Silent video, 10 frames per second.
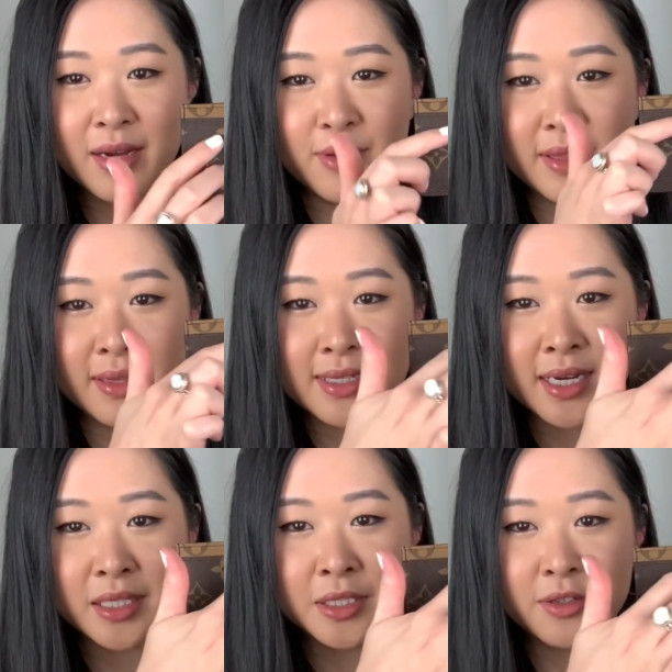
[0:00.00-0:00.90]
with the
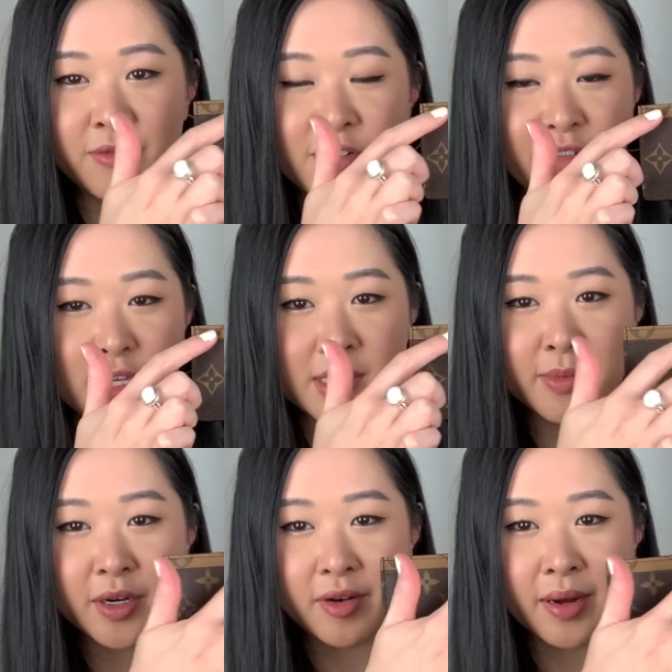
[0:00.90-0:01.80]
touch of reverse
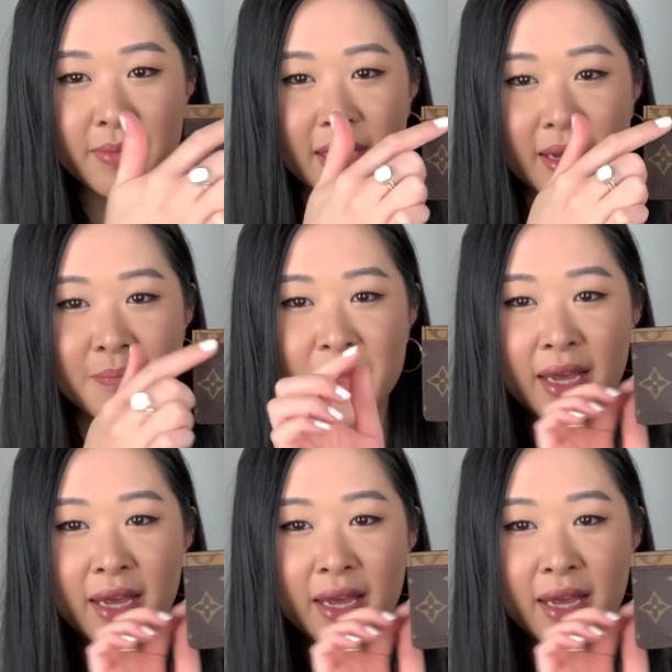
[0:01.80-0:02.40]
monogram there.